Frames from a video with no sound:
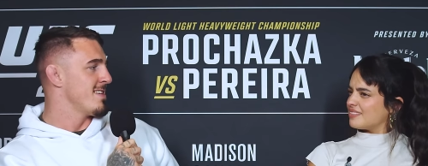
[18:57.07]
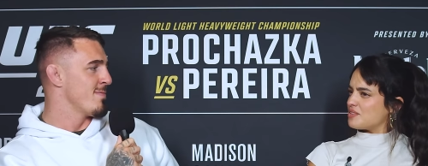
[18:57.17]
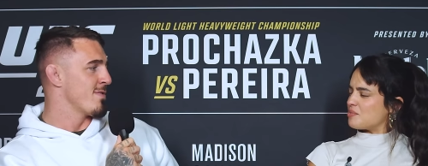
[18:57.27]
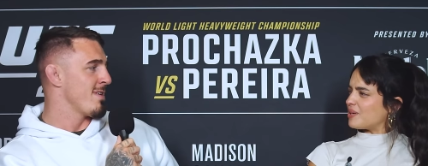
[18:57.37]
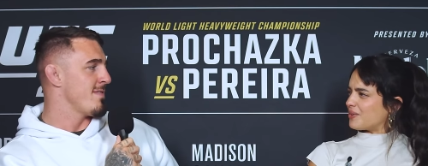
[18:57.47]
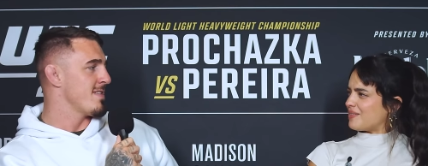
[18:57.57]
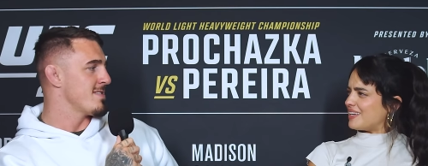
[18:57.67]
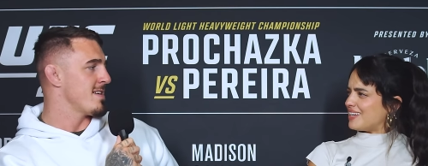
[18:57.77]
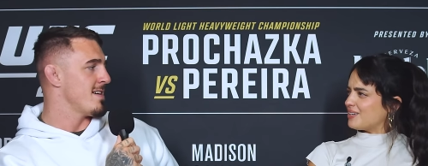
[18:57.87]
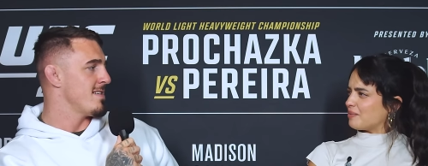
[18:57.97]
Speaker 1: You can
Speaker 2: put
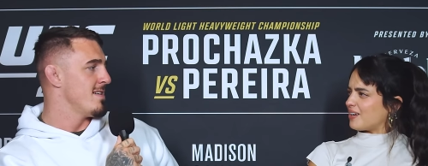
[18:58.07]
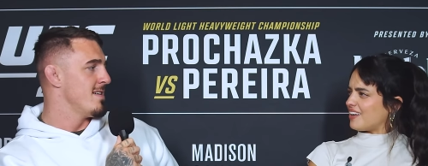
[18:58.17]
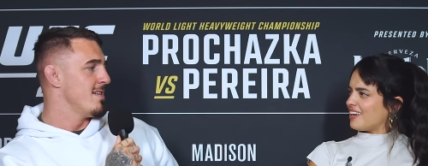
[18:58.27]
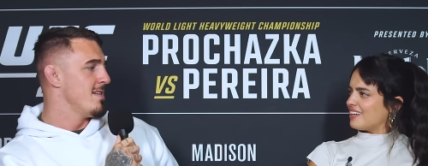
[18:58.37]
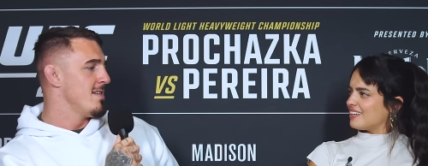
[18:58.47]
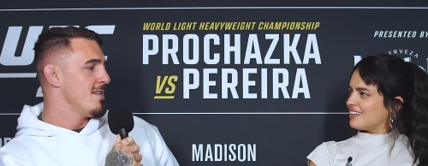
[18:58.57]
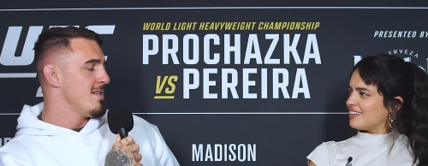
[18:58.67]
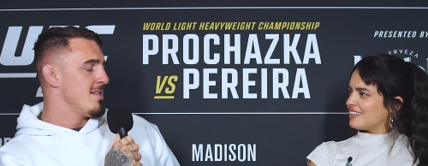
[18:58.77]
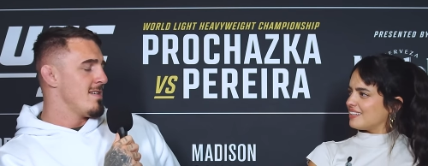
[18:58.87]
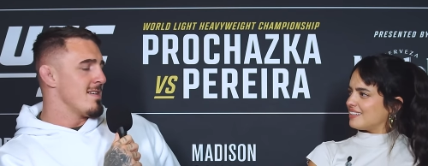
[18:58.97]
gravy in your pudding?
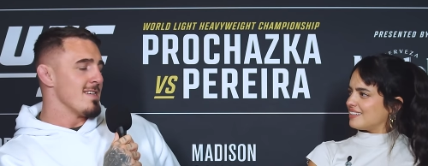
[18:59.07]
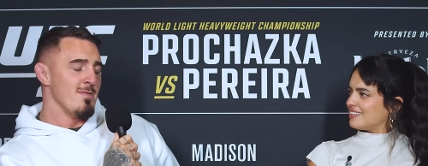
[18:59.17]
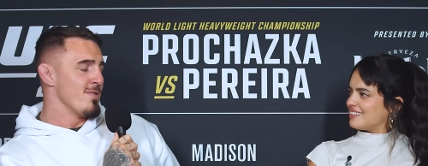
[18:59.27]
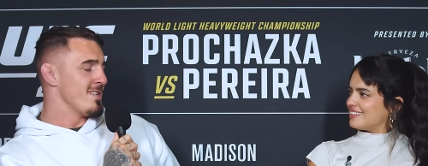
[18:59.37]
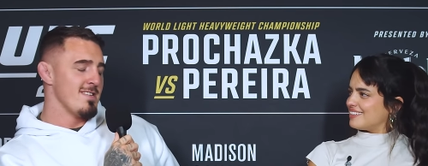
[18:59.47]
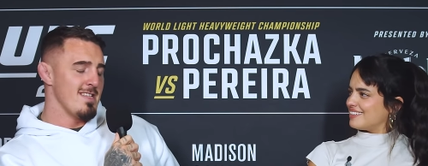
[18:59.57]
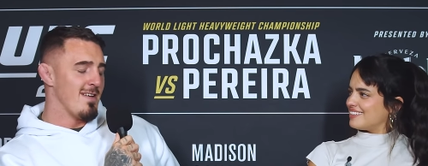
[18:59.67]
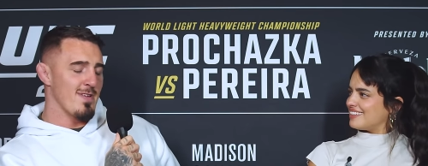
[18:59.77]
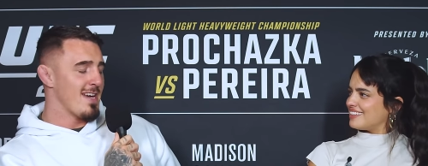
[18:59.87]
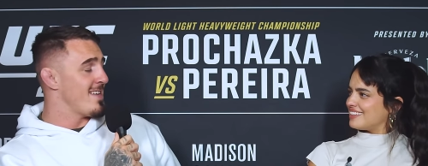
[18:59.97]
Speaker 1: You'd
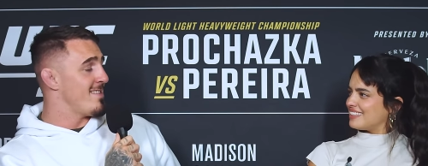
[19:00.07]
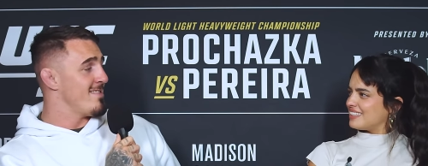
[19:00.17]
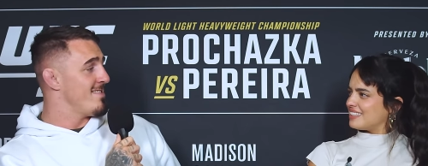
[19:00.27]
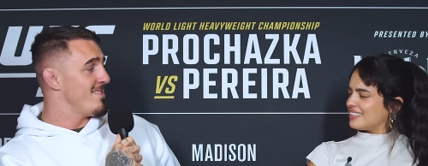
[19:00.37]
never get it.